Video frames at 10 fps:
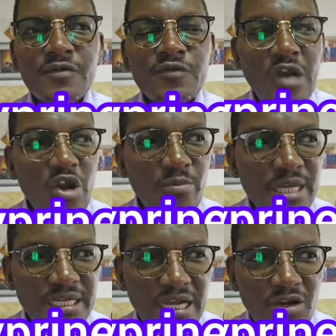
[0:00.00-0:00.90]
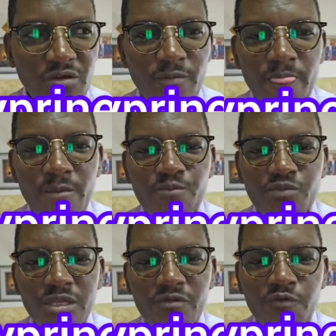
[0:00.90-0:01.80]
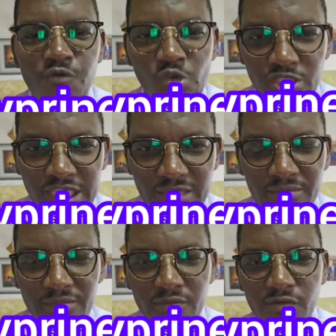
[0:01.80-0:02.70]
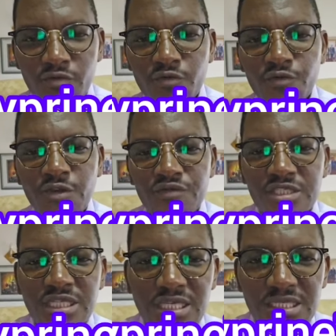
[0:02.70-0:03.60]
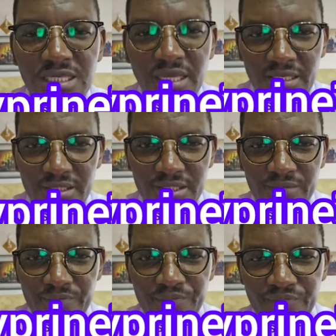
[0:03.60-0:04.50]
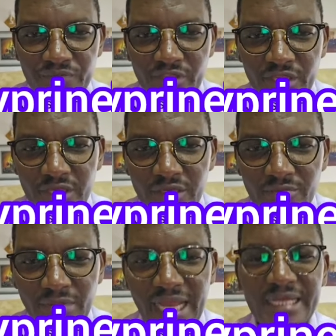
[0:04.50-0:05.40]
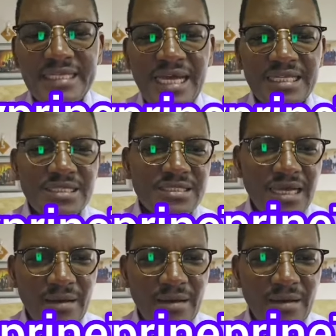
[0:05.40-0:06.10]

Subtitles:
for how many now? Full time, 15 years. But I've done it